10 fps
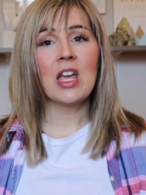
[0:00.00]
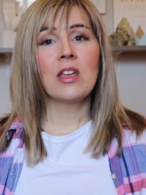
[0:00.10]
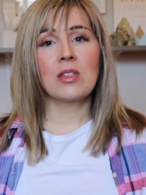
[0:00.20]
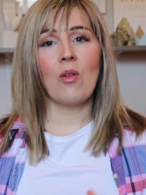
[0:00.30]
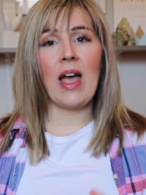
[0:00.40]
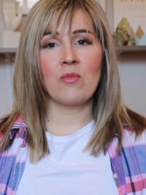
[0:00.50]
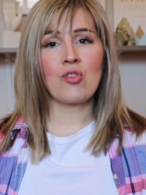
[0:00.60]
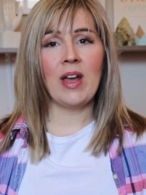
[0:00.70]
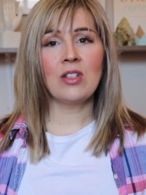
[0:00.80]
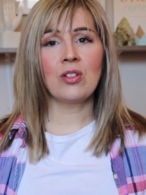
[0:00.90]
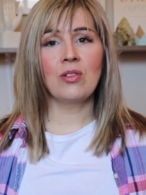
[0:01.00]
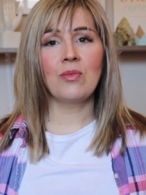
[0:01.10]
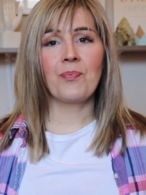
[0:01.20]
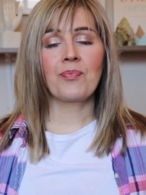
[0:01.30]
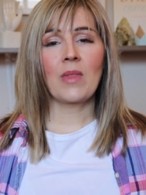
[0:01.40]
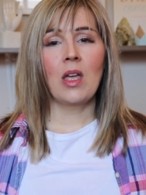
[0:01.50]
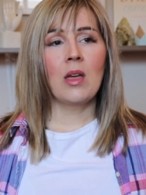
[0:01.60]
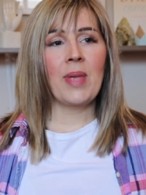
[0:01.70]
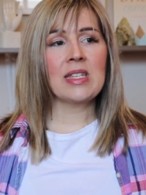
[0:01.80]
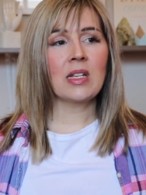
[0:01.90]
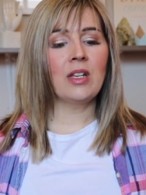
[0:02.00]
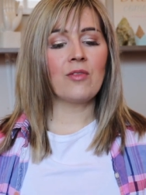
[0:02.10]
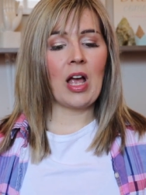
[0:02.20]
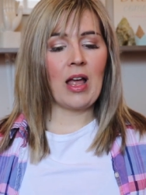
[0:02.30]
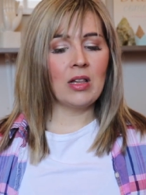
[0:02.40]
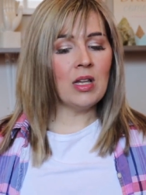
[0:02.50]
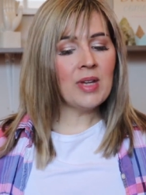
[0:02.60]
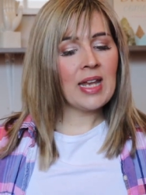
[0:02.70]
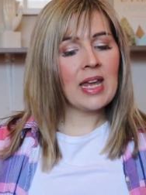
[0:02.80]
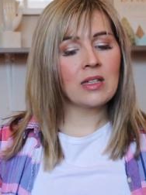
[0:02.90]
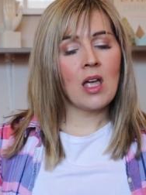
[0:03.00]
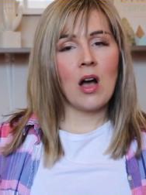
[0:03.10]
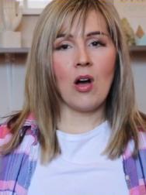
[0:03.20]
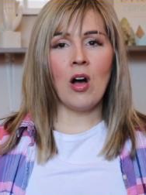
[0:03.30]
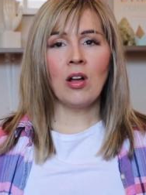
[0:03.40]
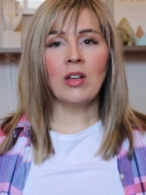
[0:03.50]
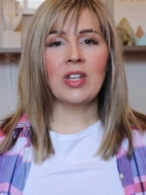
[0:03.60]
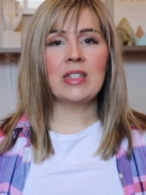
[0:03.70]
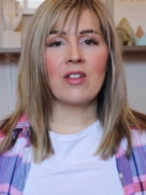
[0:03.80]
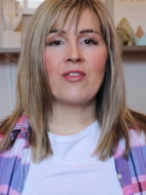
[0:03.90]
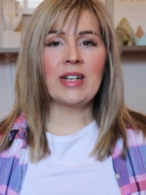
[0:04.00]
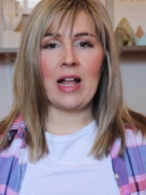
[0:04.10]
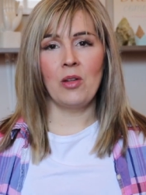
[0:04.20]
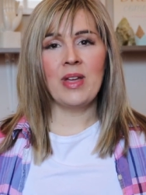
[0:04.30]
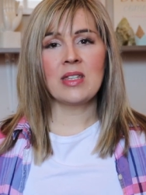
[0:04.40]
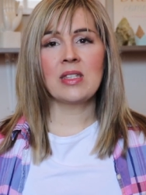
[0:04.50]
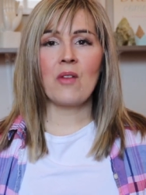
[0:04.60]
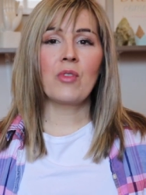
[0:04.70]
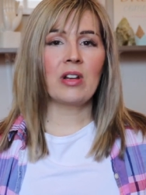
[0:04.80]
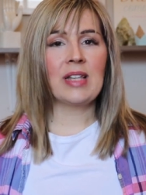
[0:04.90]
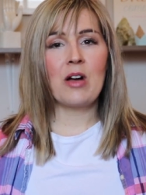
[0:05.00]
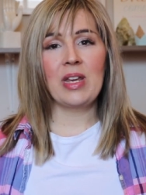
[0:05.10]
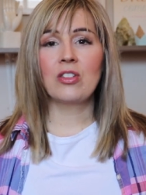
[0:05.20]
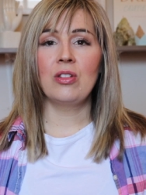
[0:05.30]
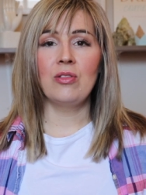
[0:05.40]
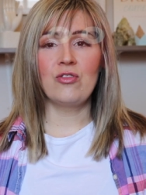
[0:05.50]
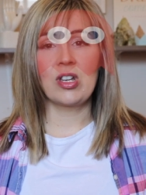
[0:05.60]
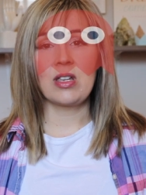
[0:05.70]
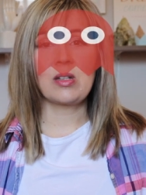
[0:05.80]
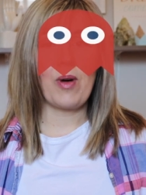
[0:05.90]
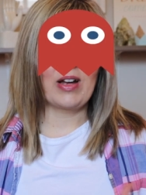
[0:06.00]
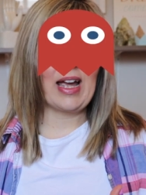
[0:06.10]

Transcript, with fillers: So I'm trying to basically eliminate all of the different elements that would allow me to just punk